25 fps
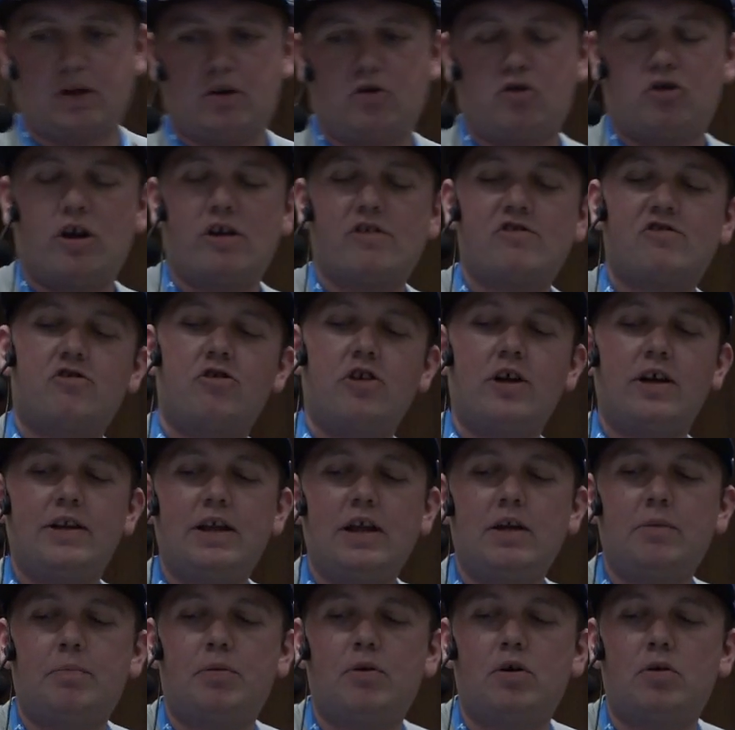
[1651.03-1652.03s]

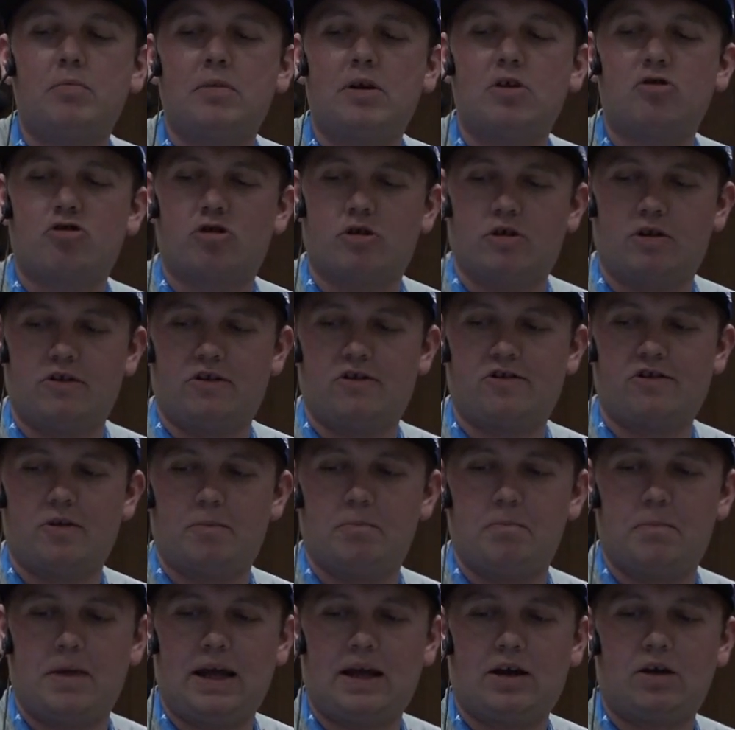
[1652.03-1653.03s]
Restricted permissions
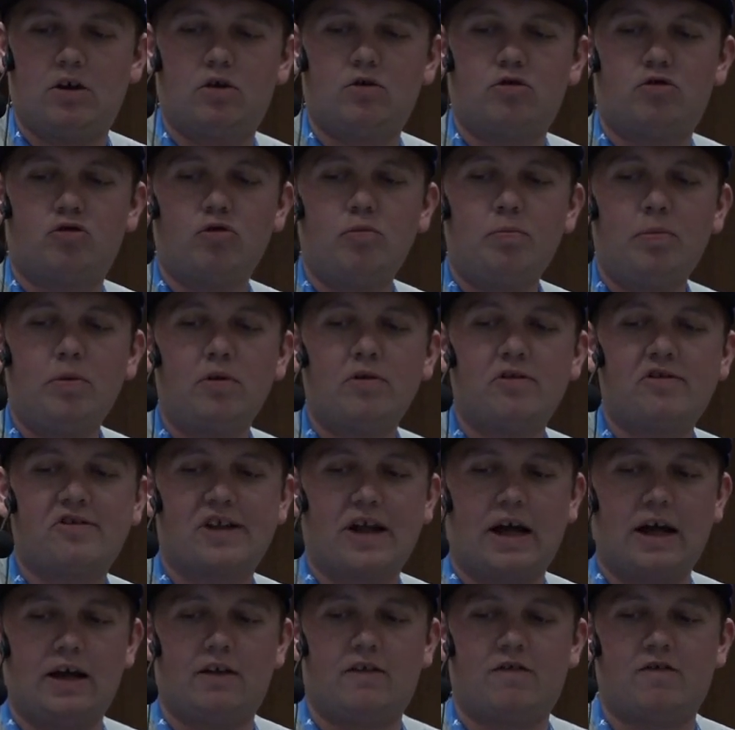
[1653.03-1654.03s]
make Drupal
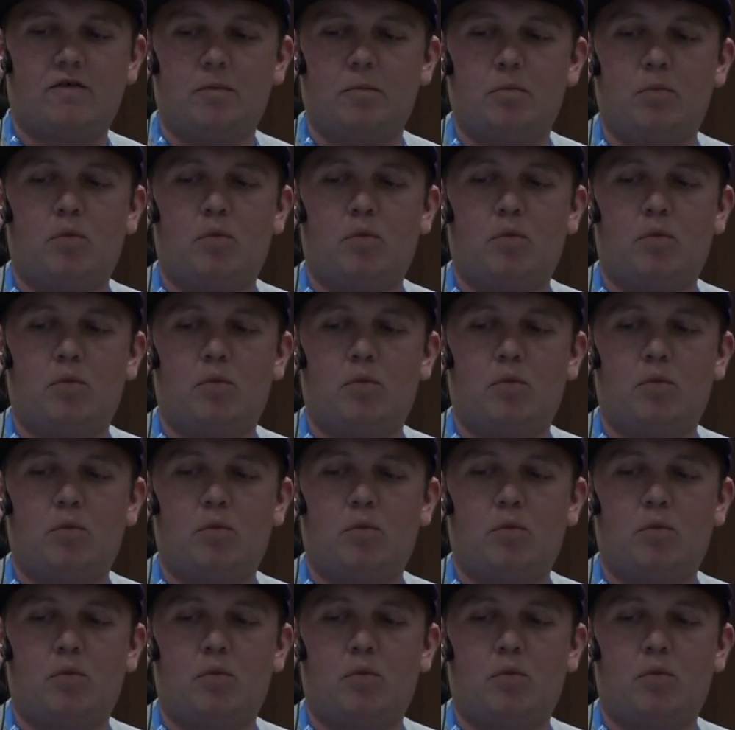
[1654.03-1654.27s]
sites